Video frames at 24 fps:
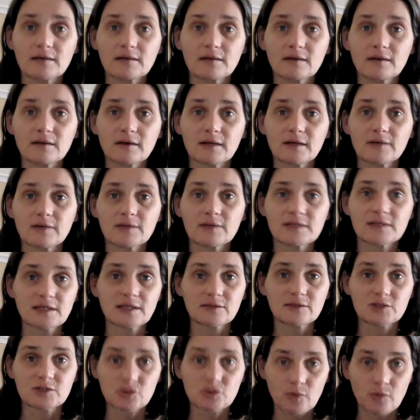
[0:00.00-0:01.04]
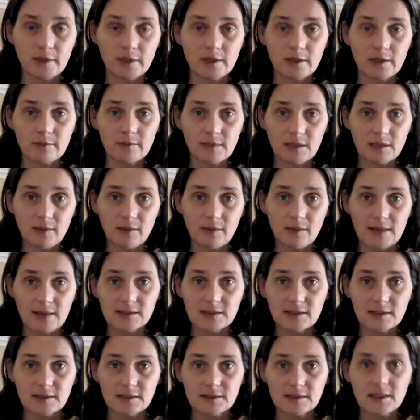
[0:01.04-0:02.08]
All right. We said there was 20 amino
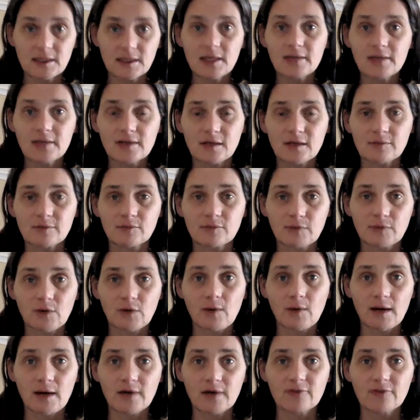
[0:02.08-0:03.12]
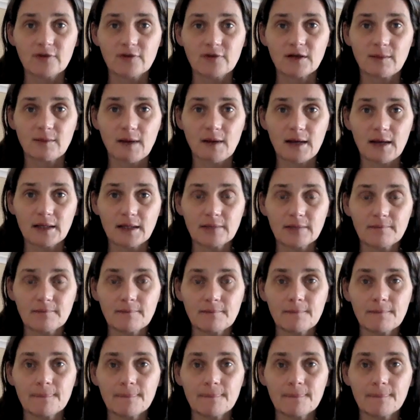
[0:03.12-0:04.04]
acids that are required for your body.